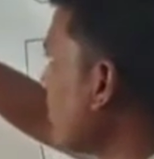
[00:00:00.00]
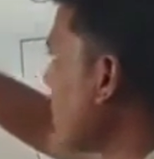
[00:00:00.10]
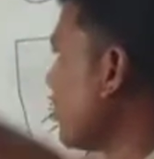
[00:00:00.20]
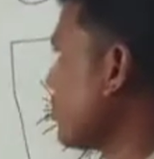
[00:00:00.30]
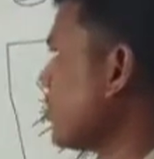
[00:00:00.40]

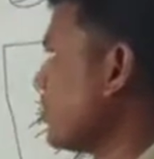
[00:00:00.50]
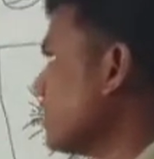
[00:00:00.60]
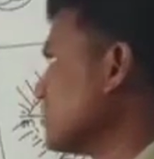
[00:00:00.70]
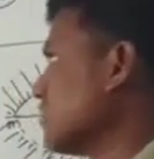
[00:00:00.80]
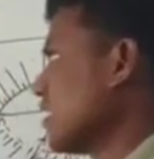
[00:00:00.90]
P and
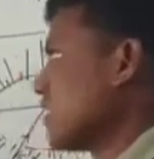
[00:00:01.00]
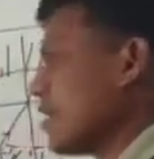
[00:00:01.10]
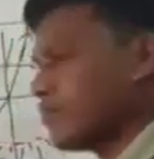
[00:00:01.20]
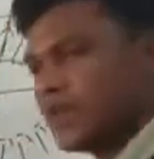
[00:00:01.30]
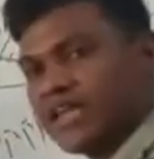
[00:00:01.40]
Q is the
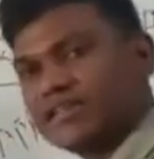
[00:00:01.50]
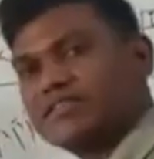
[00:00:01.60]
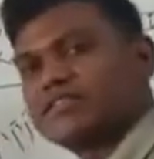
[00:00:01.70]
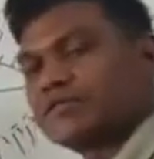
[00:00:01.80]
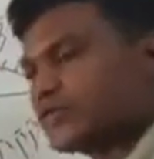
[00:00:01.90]
gap,
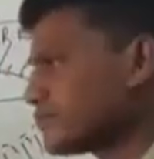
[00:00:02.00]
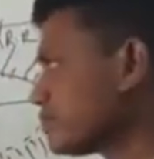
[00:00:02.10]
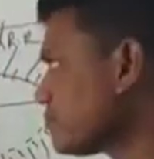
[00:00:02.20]
like this one.